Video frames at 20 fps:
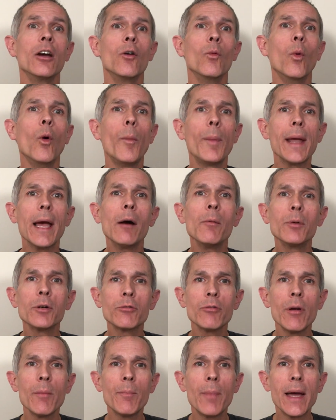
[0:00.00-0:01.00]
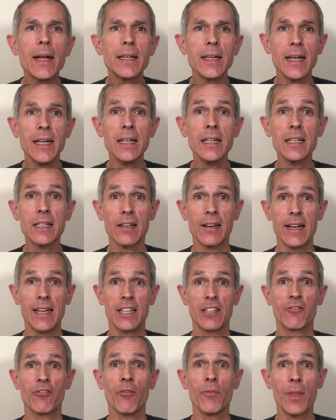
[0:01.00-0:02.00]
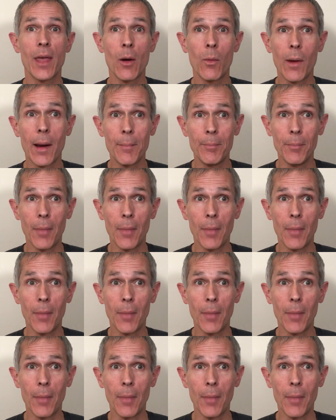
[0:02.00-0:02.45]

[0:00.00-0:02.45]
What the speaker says: will be able to embed insights from their web